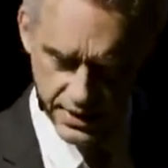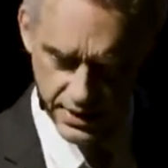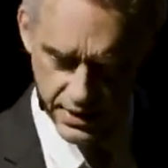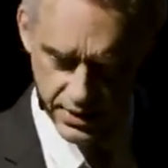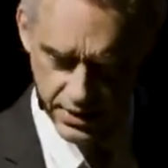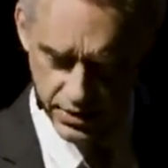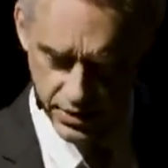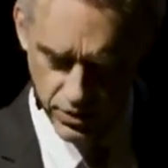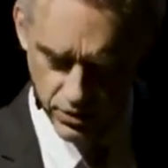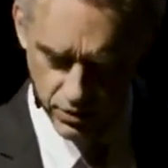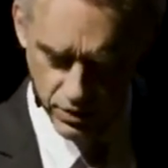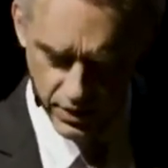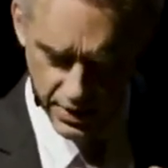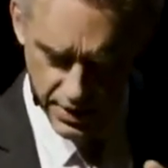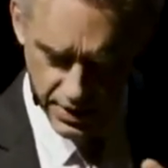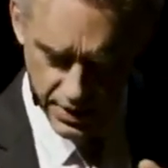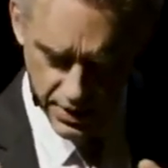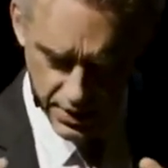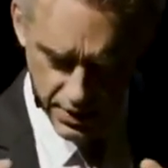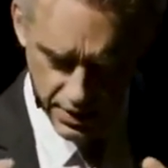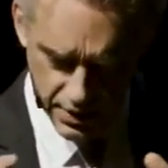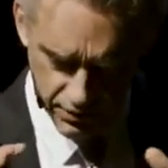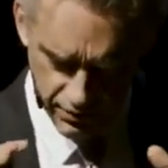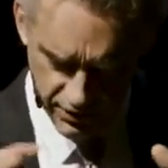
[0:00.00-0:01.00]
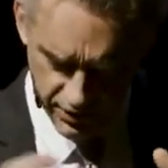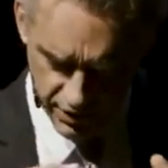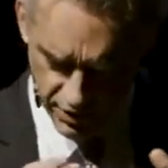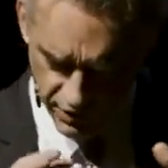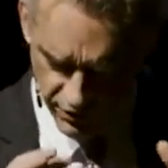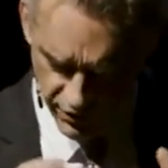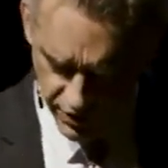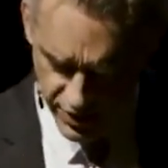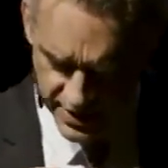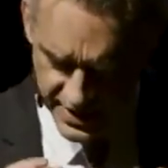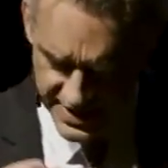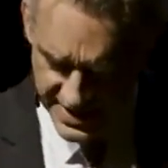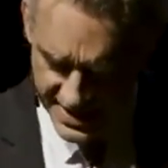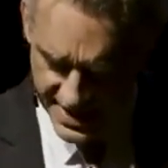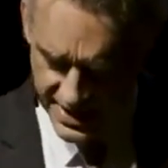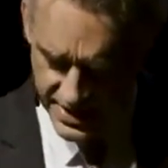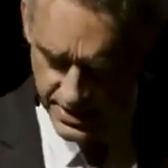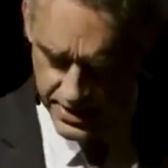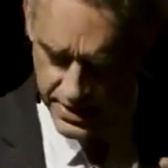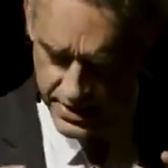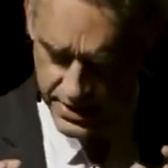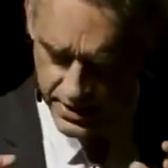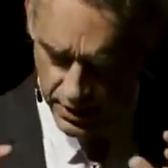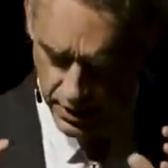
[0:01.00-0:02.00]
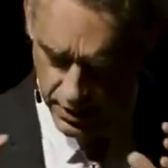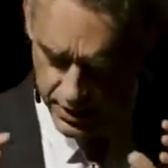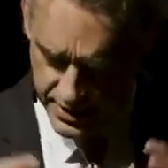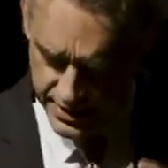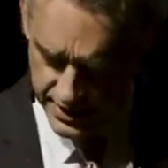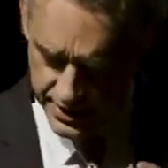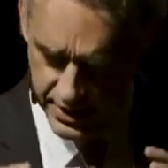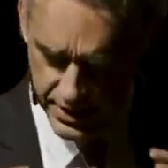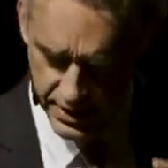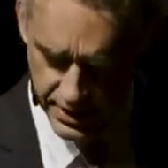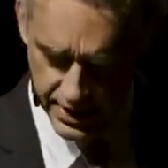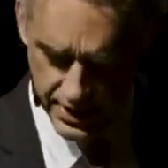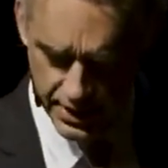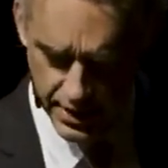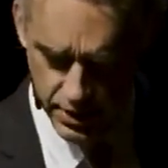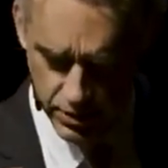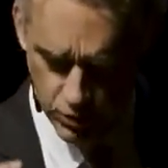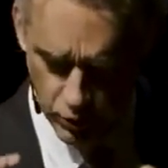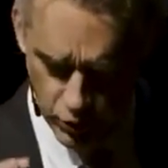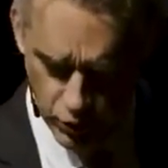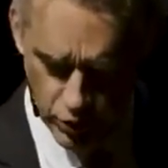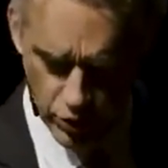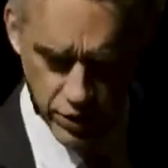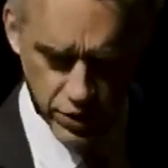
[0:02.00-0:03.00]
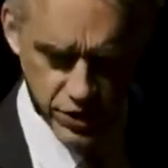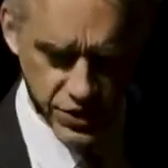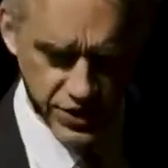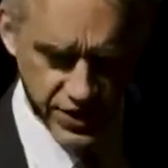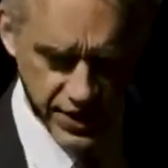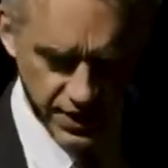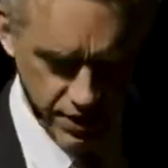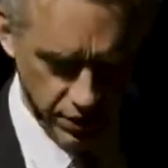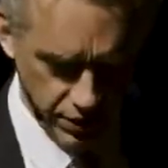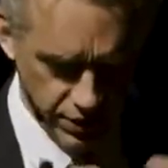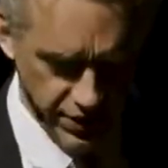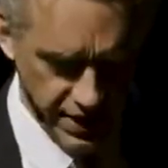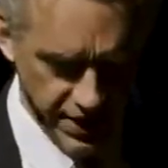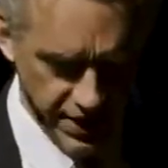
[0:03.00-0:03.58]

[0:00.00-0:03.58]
it into very, very dense, articulated words that are